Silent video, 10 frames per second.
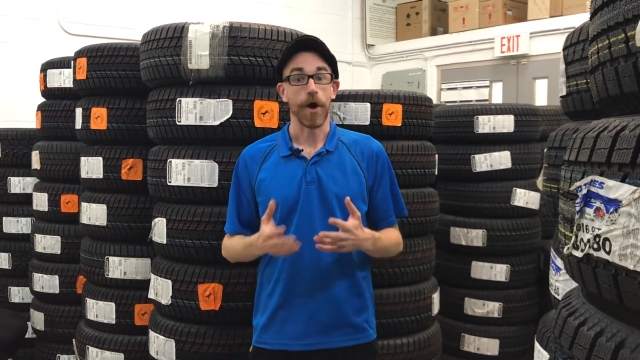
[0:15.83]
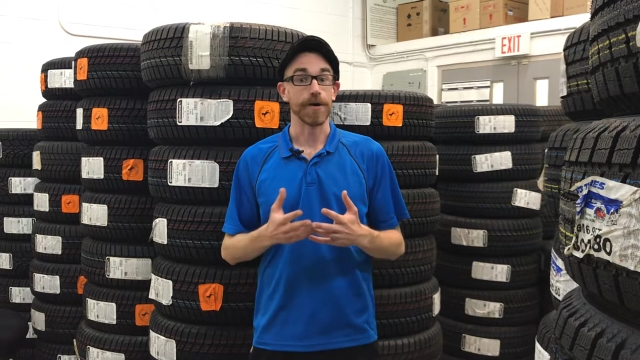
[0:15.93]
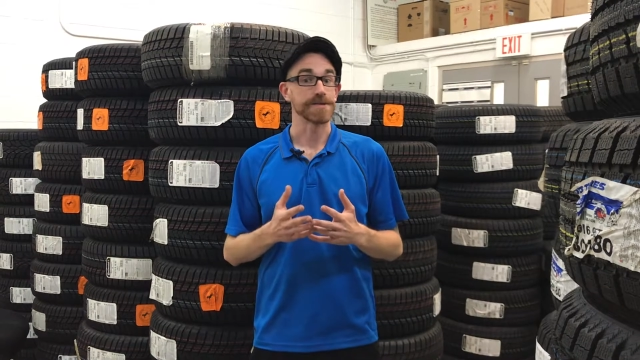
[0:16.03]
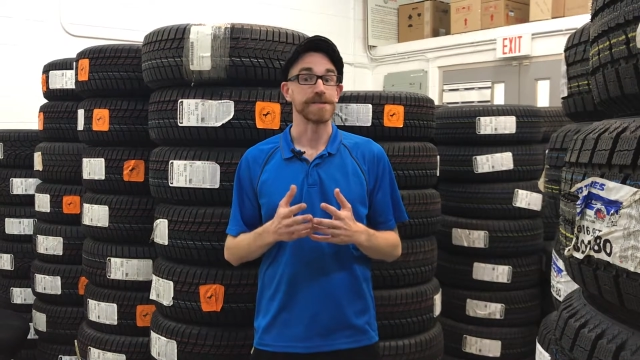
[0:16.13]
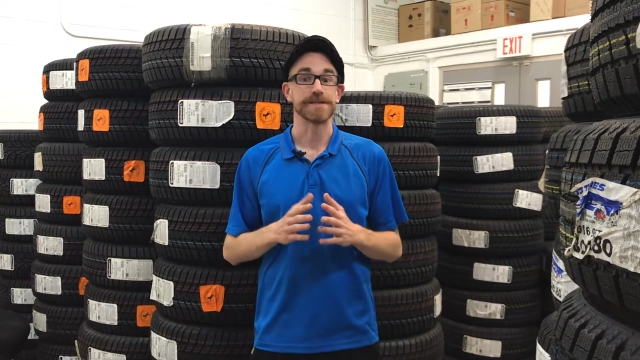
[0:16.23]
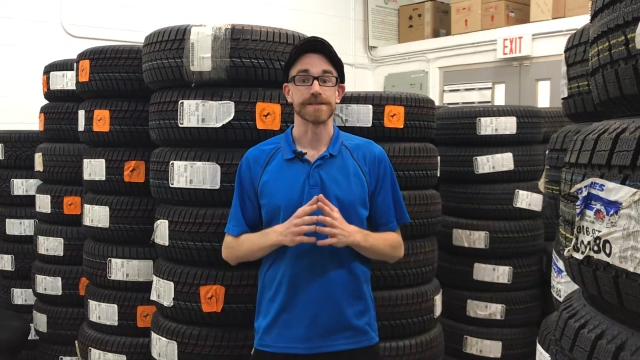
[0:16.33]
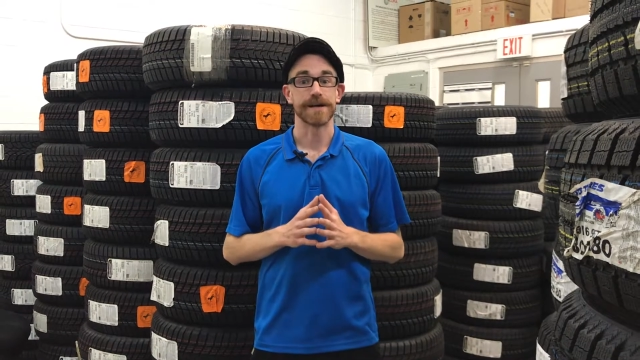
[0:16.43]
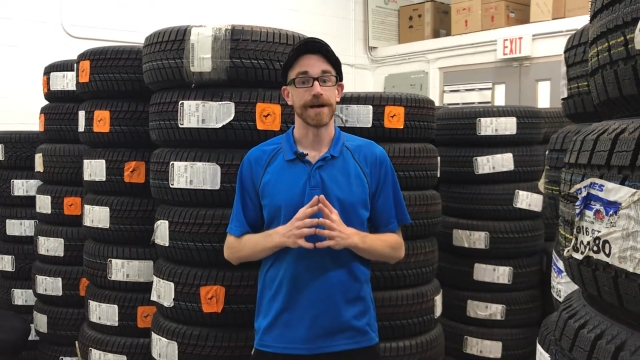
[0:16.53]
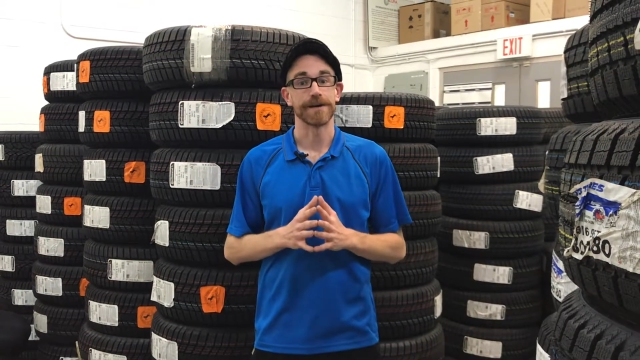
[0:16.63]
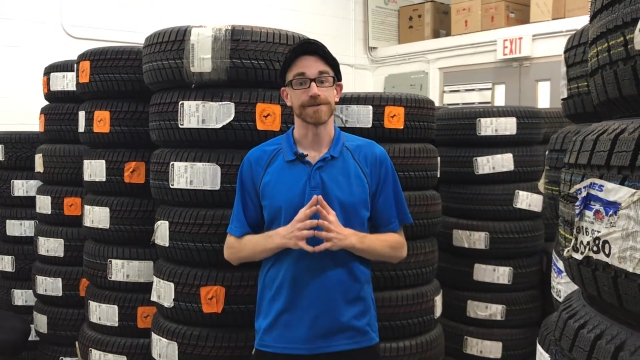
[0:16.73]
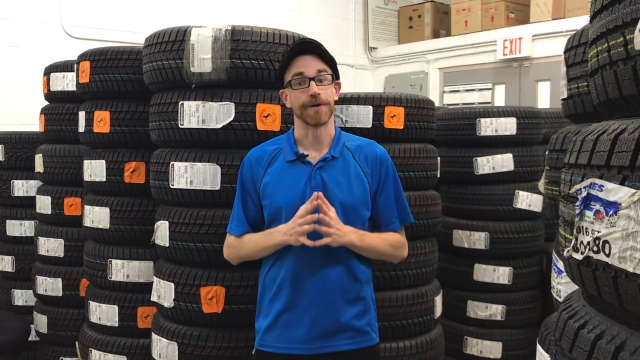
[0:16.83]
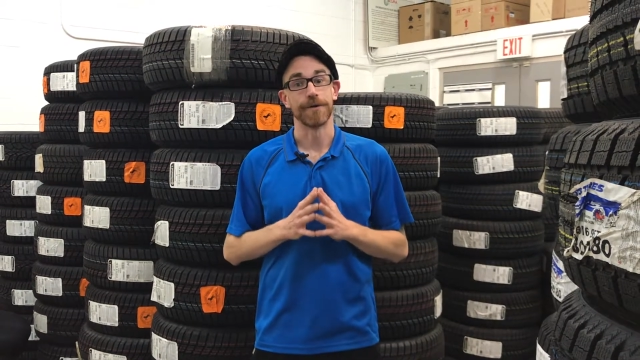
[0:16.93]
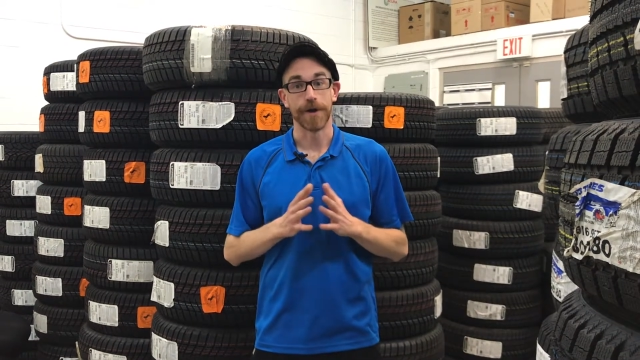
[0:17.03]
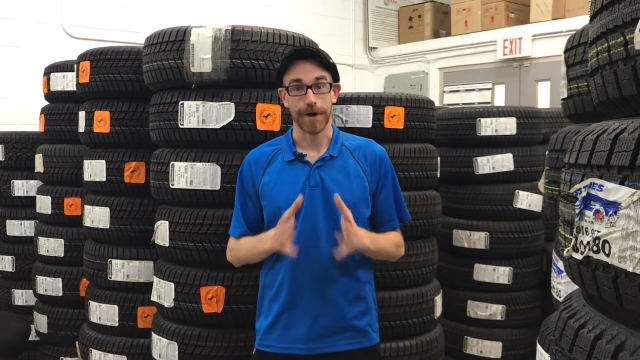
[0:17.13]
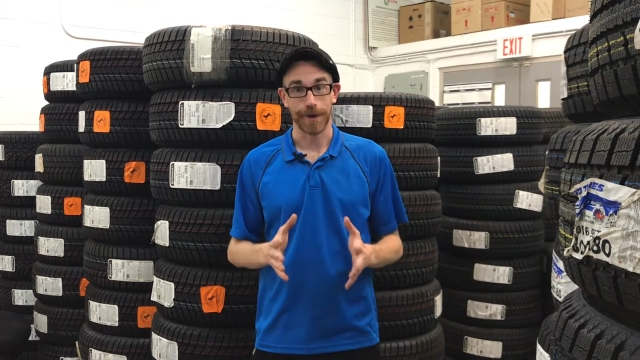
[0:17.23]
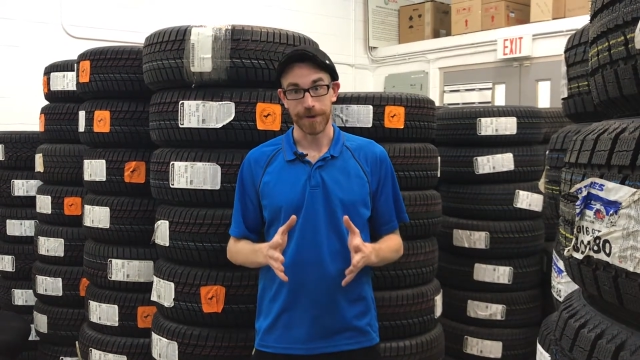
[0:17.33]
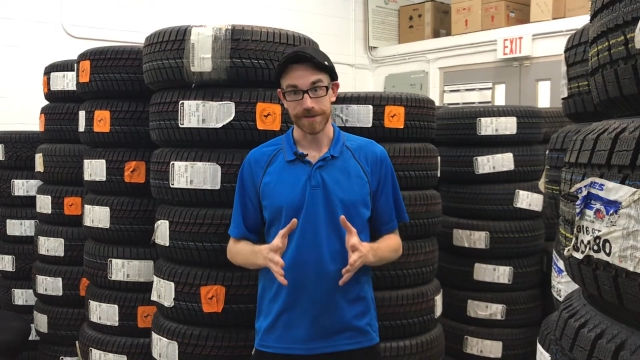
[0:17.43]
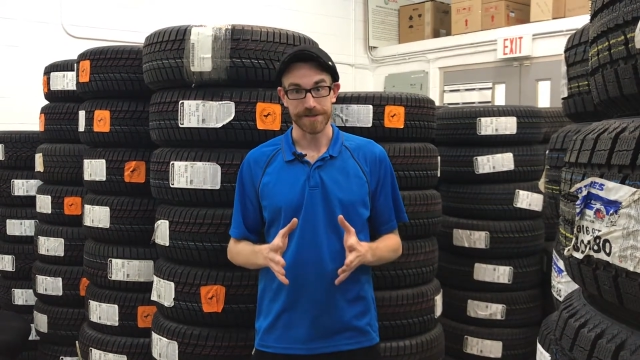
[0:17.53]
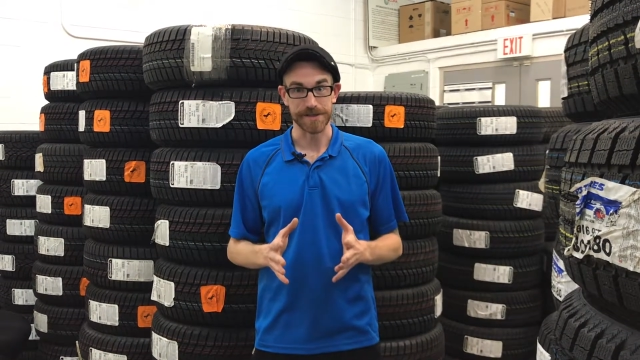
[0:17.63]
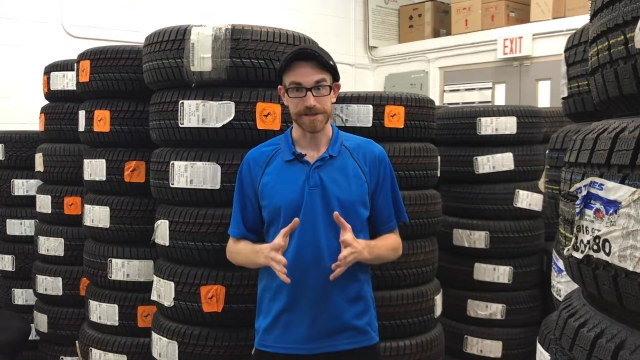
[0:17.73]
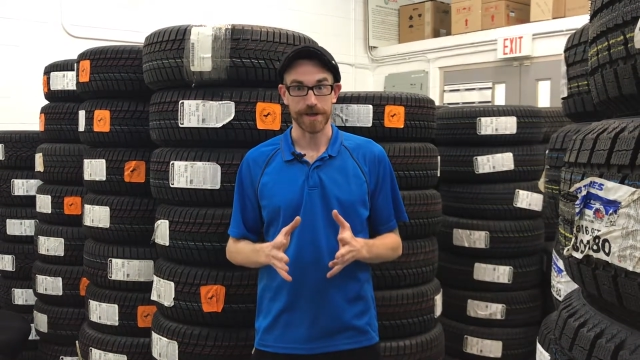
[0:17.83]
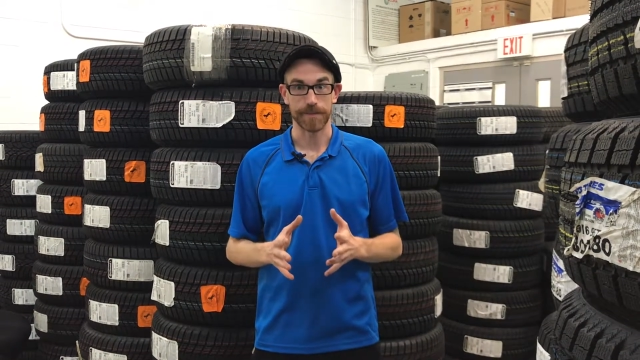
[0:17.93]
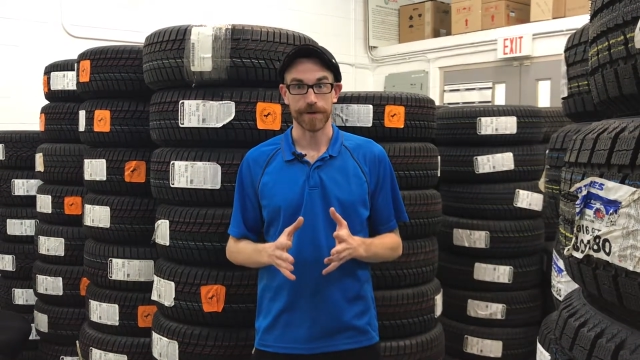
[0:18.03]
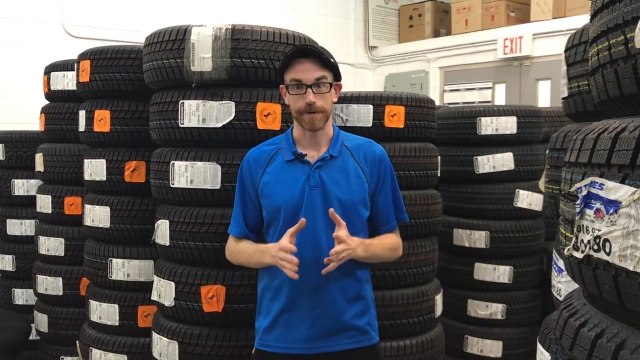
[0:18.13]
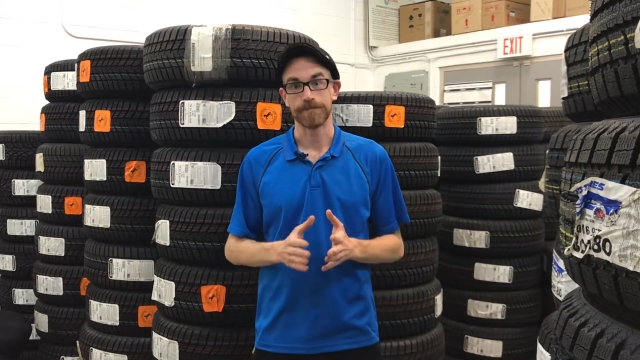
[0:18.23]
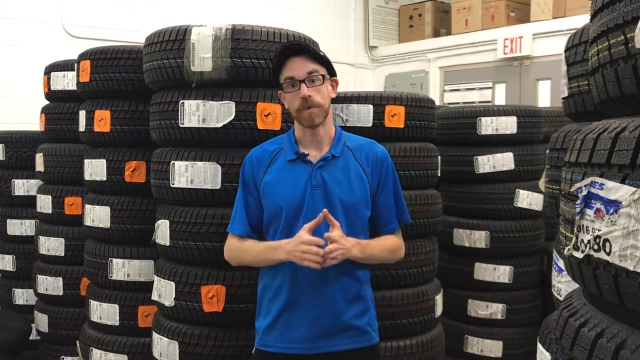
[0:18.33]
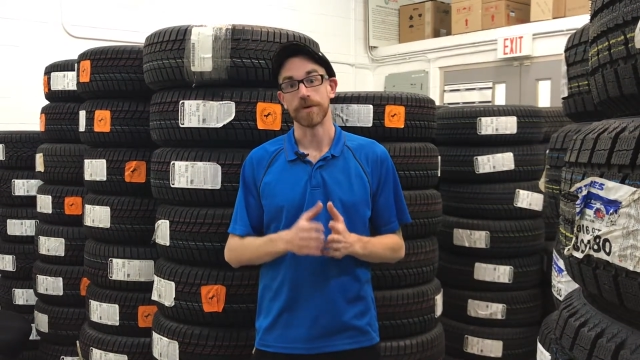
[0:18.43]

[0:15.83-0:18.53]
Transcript: All-season tires are not all-season up here.